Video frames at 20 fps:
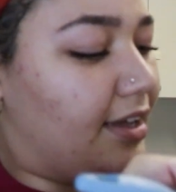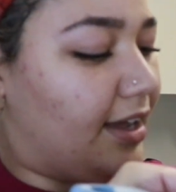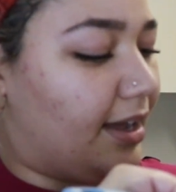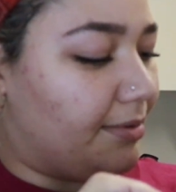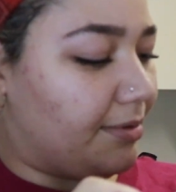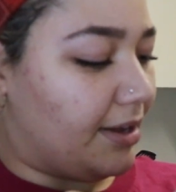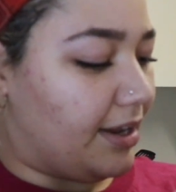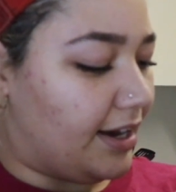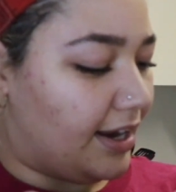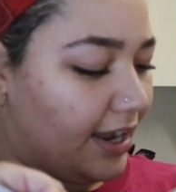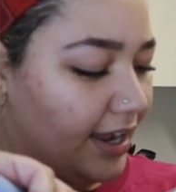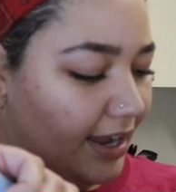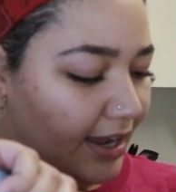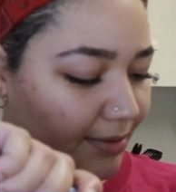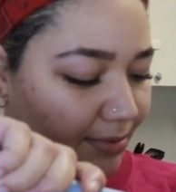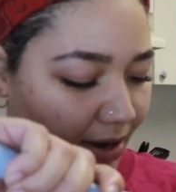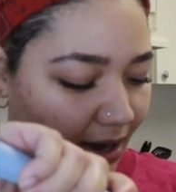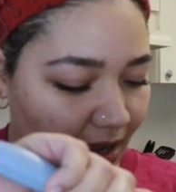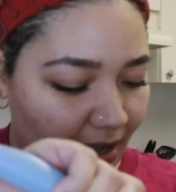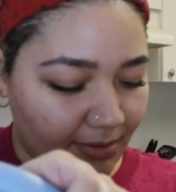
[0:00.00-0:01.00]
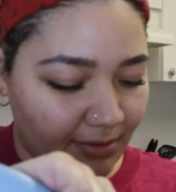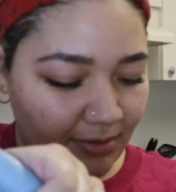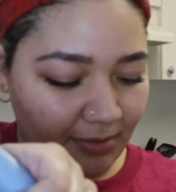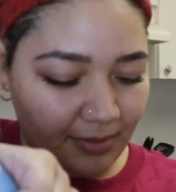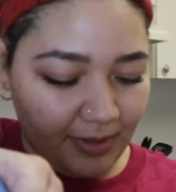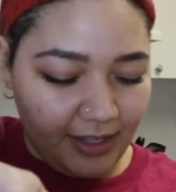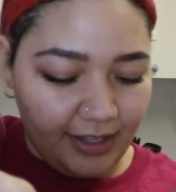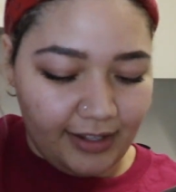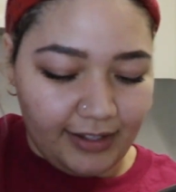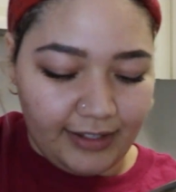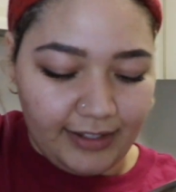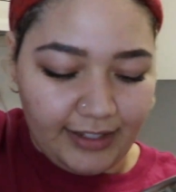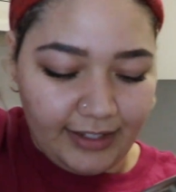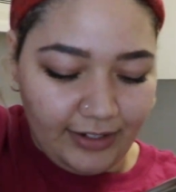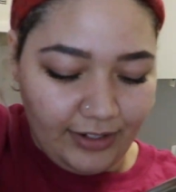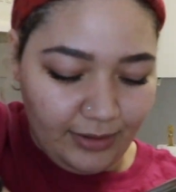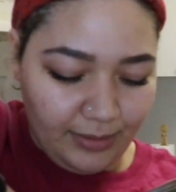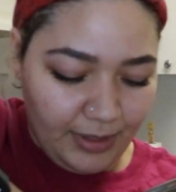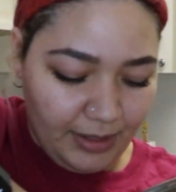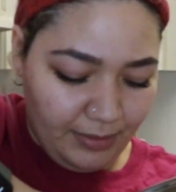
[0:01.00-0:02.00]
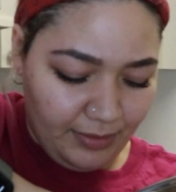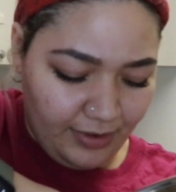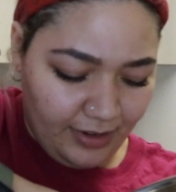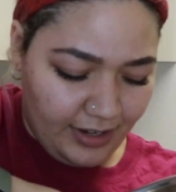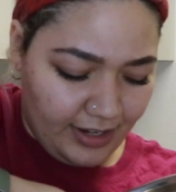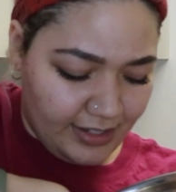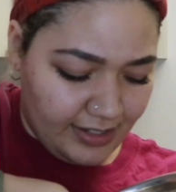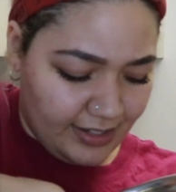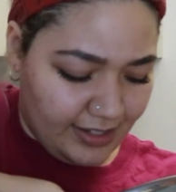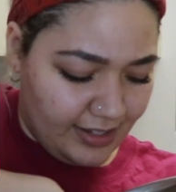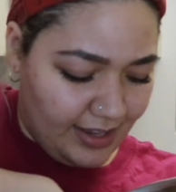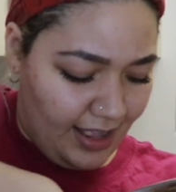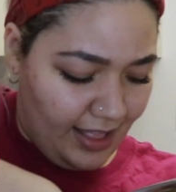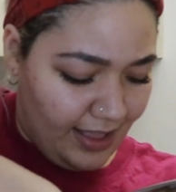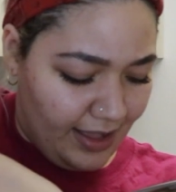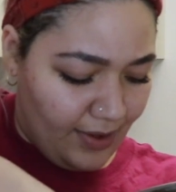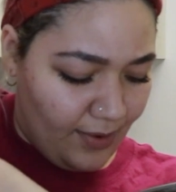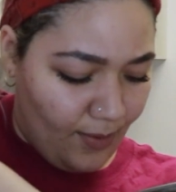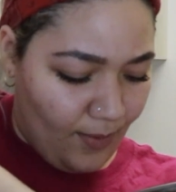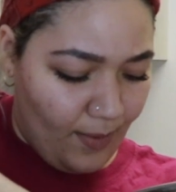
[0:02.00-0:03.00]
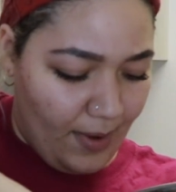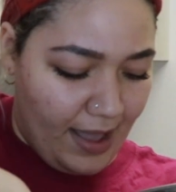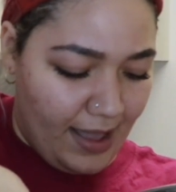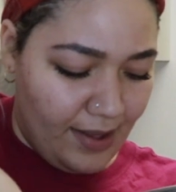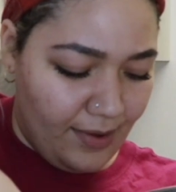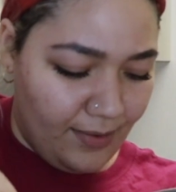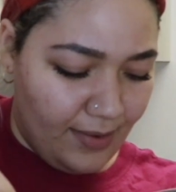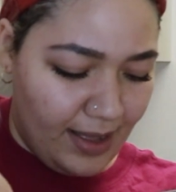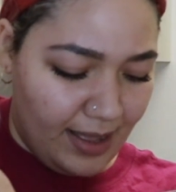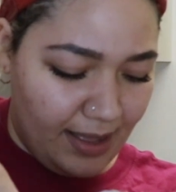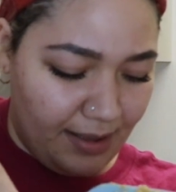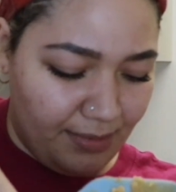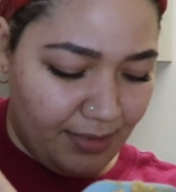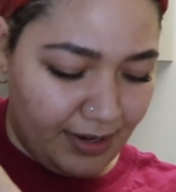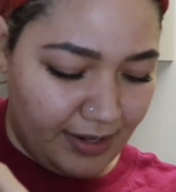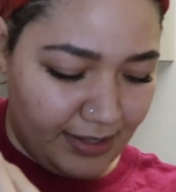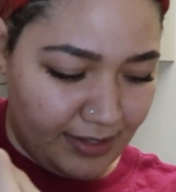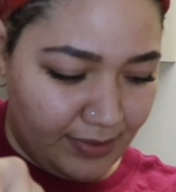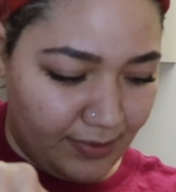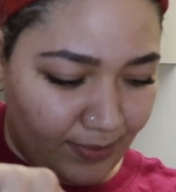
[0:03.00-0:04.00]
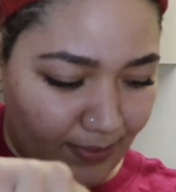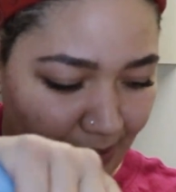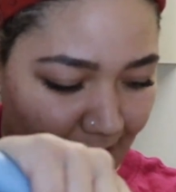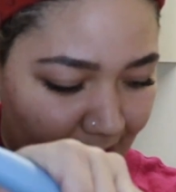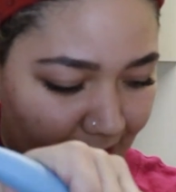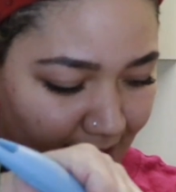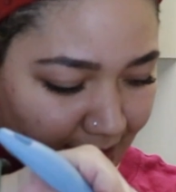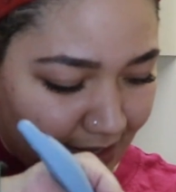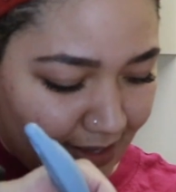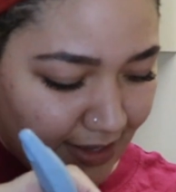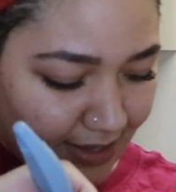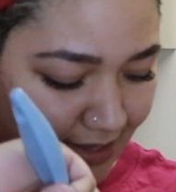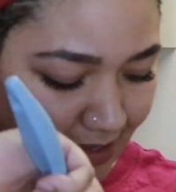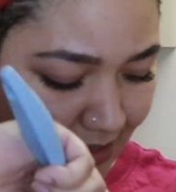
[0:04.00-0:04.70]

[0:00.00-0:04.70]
I'm gonna add probably a little bit more because it's not like wet, but it's wet.